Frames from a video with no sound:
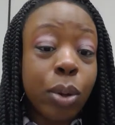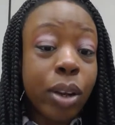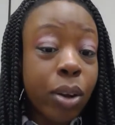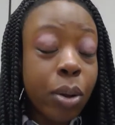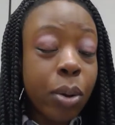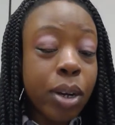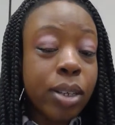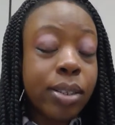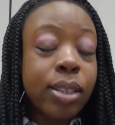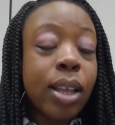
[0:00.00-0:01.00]

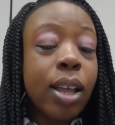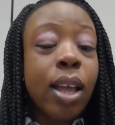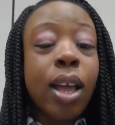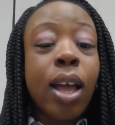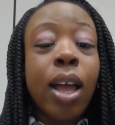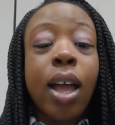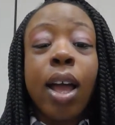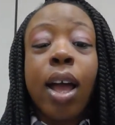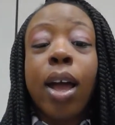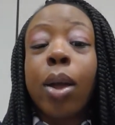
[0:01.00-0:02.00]
intercourse,
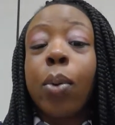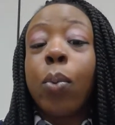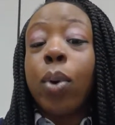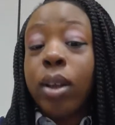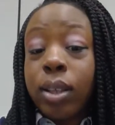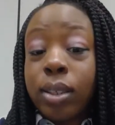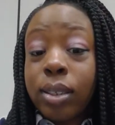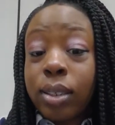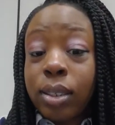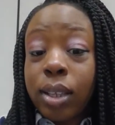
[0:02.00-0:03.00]
I
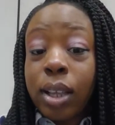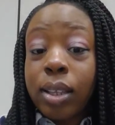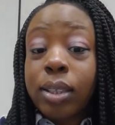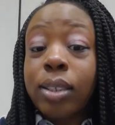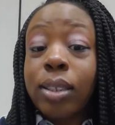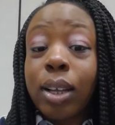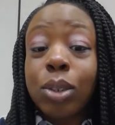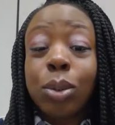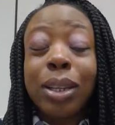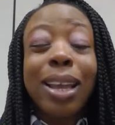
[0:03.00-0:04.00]
was
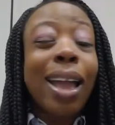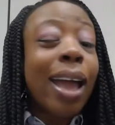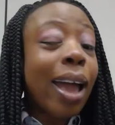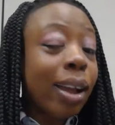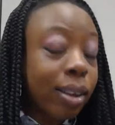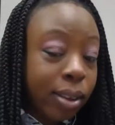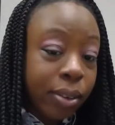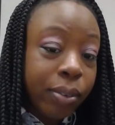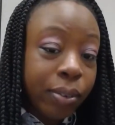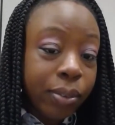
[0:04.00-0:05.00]
sexually
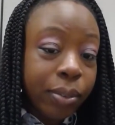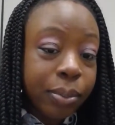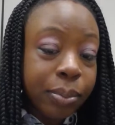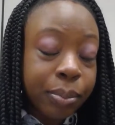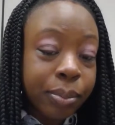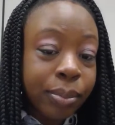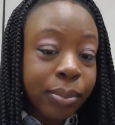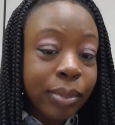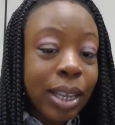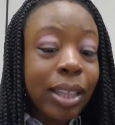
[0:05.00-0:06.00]
active.
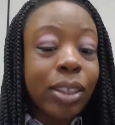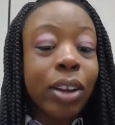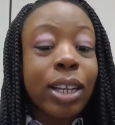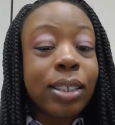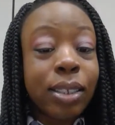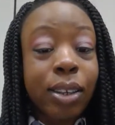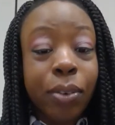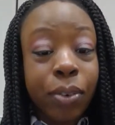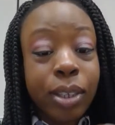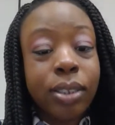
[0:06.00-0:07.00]
And there is a
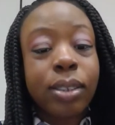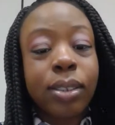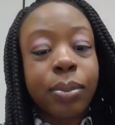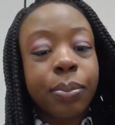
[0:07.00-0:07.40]
difference.